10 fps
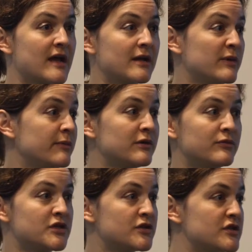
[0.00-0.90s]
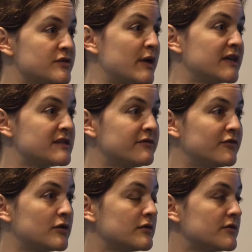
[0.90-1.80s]
and maybe we should just by
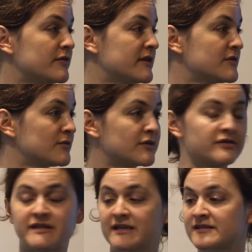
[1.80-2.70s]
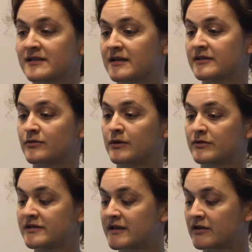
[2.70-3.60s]
default do these water testings when
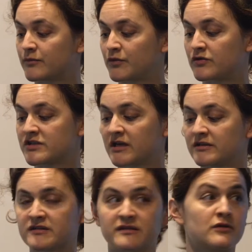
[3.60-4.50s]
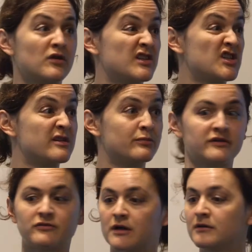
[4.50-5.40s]
we start a project. They're quite cheap
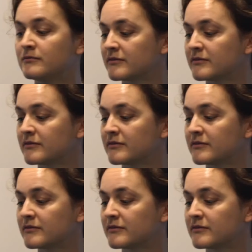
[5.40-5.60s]
as well.